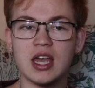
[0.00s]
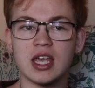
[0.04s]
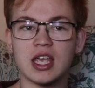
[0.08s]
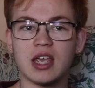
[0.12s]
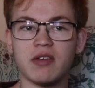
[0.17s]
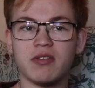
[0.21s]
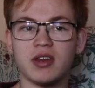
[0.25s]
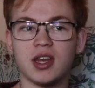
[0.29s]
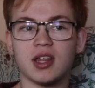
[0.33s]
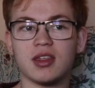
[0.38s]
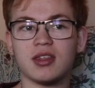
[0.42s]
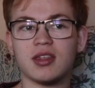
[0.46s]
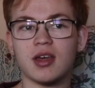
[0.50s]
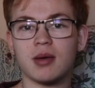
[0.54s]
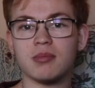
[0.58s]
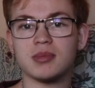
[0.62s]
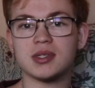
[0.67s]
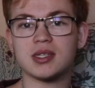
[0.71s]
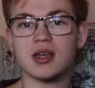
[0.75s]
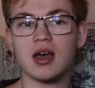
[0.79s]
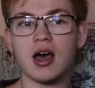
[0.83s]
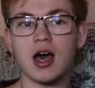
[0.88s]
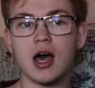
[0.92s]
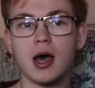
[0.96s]
give it a
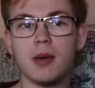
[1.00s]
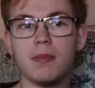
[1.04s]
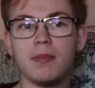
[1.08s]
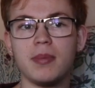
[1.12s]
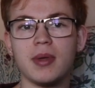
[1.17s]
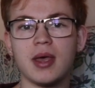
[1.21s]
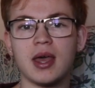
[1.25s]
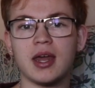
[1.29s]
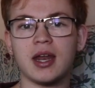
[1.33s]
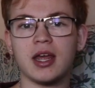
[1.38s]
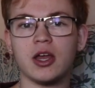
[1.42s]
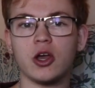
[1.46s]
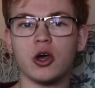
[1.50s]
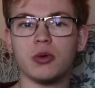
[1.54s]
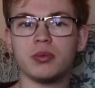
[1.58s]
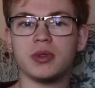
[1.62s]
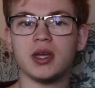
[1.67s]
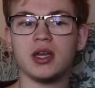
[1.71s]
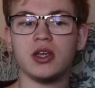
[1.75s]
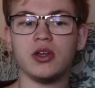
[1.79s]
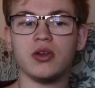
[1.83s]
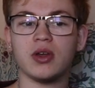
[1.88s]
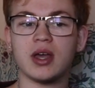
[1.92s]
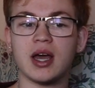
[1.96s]
thumbs up, and I hope
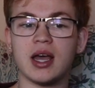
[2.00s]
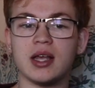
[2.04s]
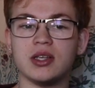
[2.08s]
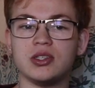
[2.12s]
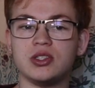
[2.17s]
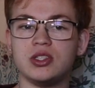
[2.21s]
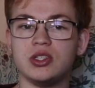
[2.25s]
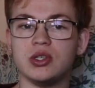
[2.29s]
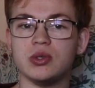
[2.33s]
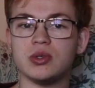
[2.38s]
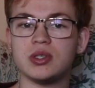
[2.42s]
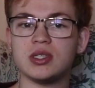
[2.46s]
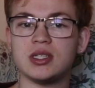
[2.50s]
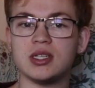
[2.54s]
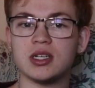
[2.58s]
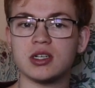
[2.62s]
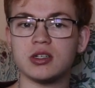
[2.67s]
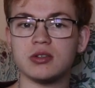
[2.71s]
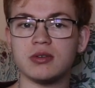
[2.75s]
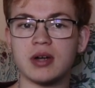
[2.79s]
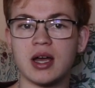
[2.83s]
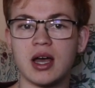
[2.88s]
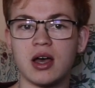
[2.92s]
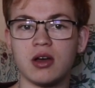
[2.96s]
that you guys do
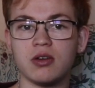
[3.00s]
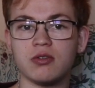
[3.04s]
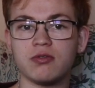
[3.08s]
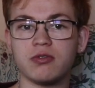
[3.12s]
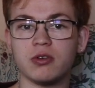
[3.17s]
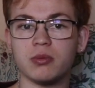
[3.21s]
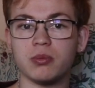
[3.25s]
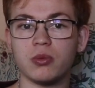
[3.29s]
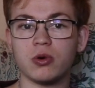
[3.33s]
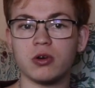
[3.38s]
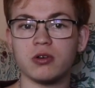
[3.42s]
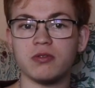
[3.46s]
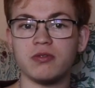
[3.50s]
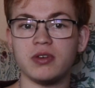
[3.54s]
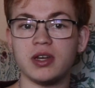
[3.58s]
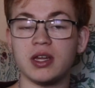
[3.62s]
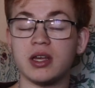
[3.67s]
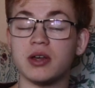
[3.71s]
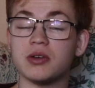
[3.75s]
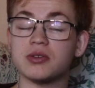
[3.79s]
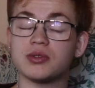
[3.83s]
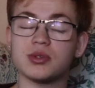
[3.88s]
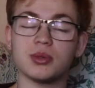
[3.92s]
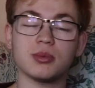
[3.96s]
stick around for more
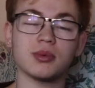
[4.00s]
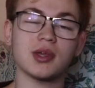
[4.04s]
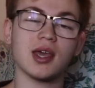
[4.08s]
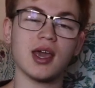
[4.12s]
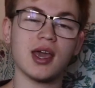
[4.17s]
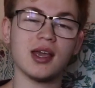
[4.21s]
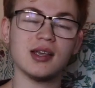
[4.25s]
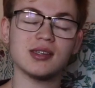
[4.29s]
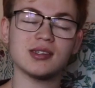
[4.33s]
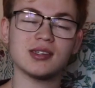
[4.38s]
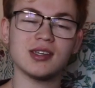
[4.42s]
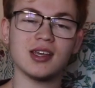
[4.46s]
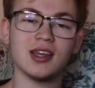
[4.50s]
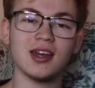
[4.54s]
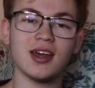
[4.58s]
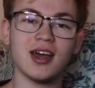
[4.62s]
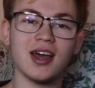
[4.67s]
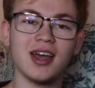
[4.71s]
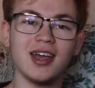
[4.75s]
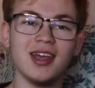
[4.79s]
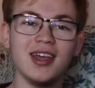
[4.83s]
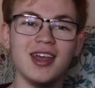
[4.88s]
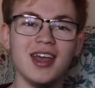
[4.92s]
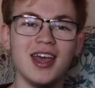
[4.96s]
videos from Casey and
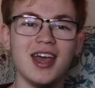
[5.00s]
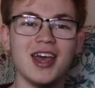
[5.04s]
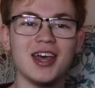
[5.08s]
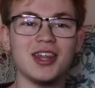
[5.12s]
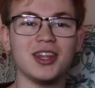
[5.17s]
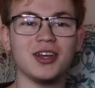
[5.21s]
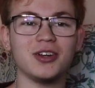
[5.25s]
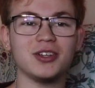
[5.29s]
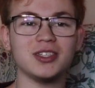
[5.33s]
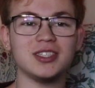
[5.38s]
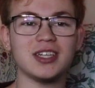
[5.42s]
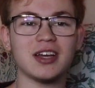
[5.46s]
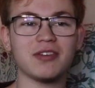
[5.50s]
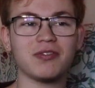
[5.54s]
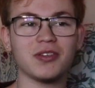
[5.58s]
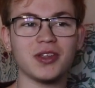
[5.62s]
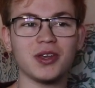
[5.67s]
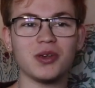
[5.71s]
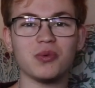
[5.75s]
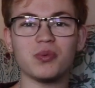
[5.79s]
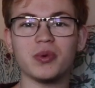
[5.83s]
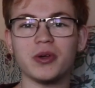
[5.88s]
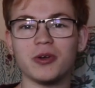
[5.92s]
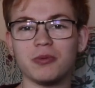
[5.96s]
I. There
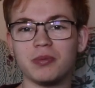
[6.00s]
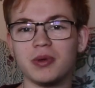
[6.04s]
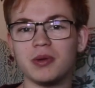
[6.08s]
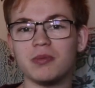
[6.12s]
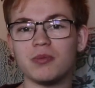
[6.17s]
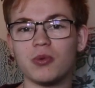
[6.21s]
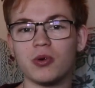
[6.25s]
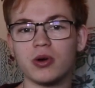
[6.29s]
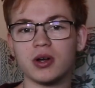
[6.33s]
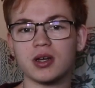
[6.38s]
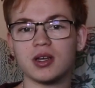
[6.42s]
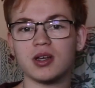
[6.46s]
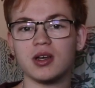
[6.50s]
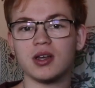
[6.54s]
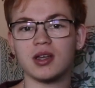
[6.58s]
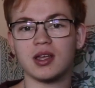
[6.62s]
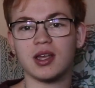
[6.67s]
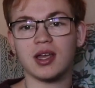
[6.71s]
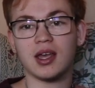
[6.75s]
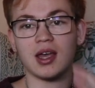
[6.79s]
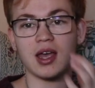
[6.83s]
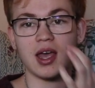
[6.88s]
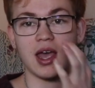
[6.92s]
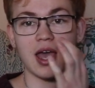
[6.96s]
definitely will be more
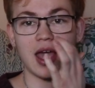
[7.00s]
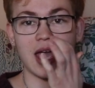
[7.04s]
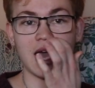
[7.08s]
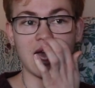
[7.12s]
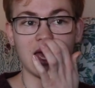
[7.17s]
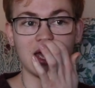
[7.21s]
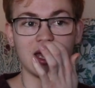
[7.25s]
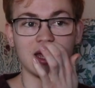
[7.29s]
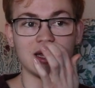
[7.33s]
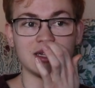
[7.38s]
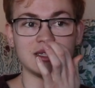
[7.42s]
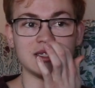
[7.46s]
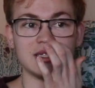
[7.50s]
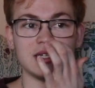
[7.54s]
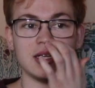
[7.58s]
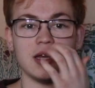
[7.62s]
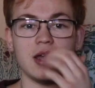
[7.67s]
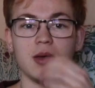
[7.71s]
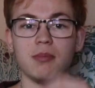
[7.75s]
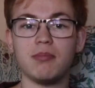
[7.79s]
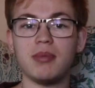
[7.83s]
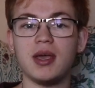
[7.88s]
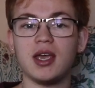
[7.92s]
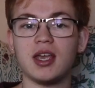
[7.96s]
cooking and
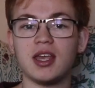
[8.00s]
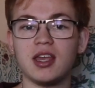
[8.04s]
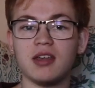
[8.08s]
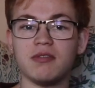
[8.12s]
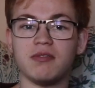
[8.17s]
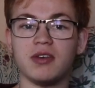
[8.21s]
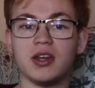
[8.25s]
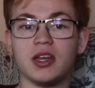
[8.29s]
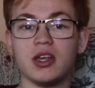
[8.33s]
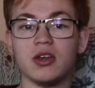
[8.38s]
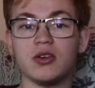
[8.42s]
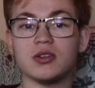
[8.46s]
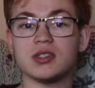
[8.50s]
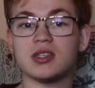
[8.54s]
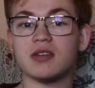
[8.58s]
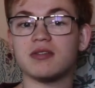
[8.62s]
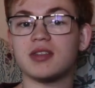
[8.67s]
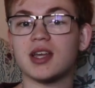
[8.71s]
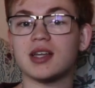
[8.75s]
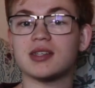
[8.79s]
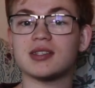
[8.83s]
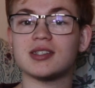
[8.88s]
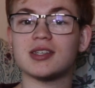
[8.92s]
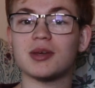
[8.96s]
making videos if
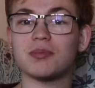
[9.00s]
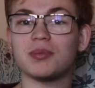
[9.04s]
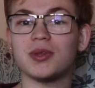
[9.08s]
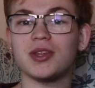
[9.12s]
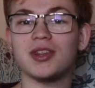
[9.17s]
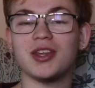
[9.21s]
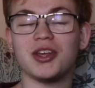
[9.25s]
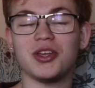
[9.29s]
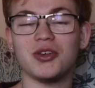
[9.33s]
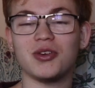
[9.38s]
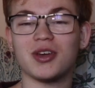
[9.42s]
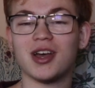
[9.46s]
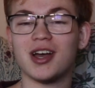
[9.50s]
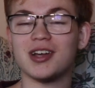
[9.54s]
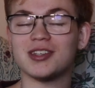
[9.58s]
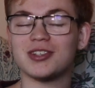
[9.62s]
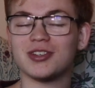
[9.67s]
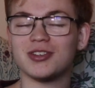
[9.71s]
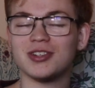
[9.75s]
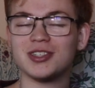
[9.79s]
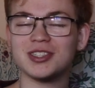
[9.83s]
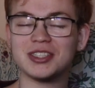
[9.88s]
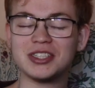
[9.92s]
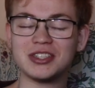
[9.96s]
that's something that you guys
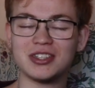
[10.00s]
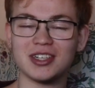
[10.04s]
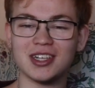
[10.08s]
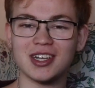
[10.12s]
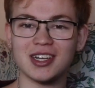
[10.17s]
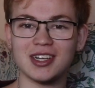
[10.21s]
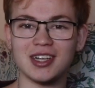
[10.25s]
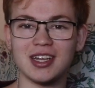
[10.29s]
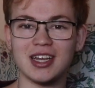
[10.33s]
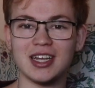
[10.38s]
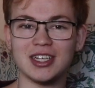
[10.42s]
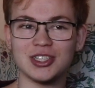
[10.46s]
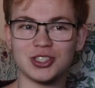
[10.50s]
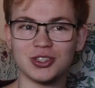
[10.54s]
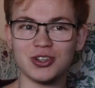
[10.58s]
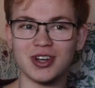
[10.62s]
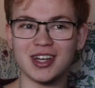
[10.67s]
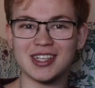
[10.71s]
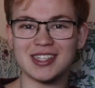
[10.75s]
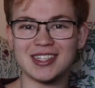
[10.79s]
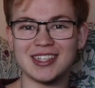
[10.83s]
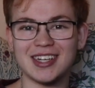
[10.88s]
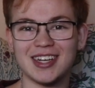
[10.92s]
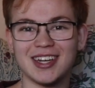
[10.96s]
are
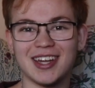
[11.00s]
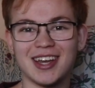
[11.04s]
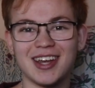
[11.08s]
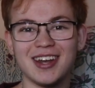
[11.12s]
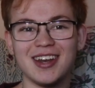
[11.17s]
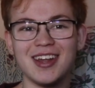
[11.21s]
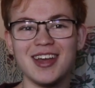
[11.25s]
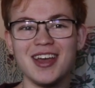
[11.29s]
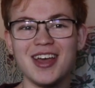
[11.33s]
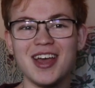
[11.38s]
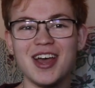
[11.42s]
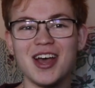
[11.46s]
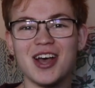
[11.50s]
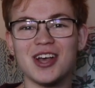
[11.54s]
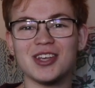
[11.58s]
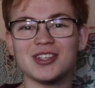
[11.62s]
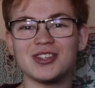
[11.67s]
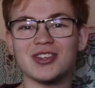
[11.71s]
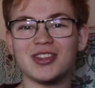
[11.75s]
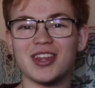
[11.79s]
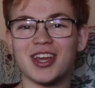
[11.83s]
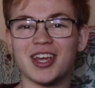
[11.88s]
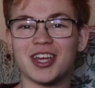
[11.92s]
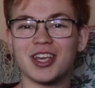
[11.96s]
interested in.
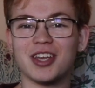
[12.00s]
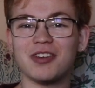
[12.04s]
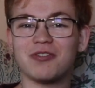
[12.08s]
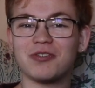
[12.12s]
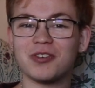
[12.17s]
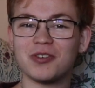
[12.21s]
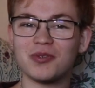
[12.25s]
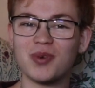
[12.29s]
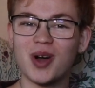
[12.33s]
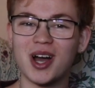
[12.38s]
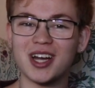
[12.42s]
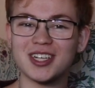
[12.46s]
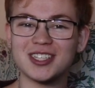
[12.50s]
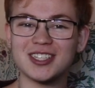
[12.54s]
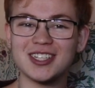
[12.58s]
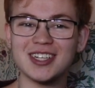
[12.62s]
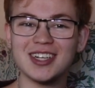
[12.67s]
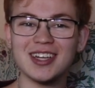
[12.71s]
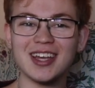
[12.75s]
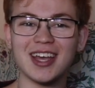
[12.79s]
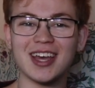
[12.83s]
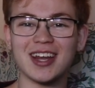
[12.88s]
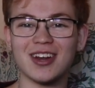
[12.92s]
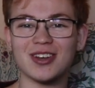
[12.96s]
So thank you for
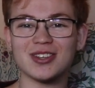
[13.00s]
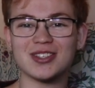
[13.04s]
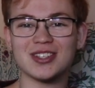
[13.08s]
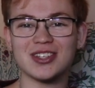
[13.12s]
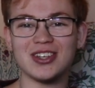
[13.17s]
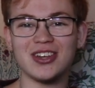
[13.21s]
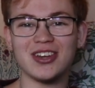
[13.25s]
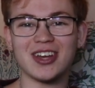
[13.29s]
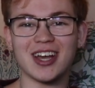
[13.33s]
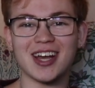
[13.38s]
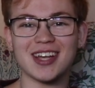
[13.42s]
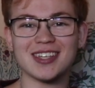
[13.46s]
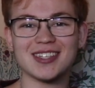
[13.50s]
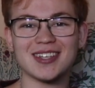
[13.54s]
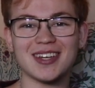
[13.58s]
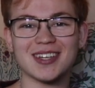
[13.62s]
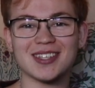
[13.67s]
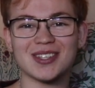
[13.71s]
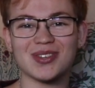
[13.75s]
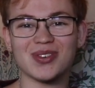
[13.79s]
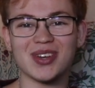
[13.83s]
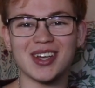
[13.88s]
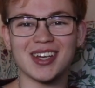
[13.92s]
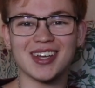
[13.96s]
watching, and I'll see you guys
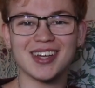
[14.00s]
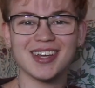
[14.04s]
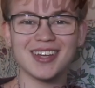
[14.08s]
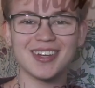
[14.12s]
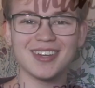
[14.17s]
next week.